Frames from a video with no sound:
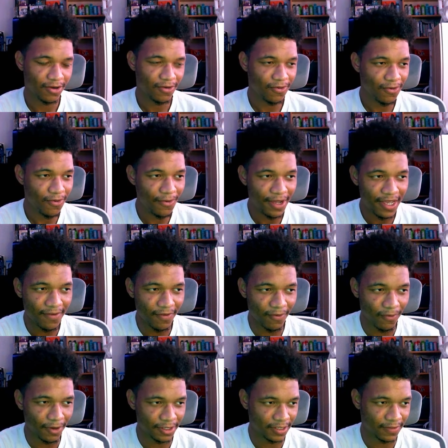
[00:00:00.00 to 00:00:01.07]
who even
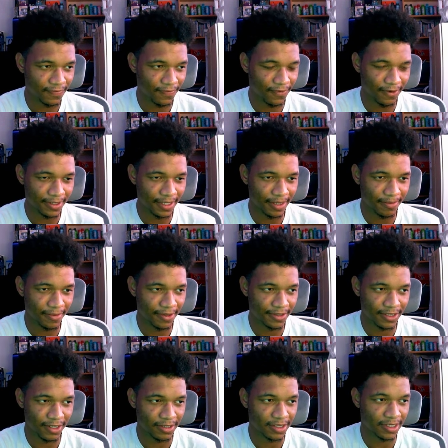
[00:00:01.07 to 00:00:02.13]
watches Fortnite
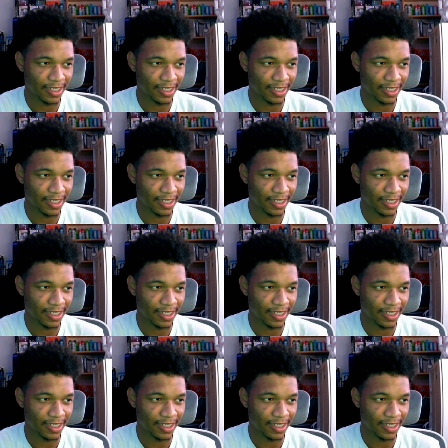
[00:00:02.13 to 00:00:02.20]
montages?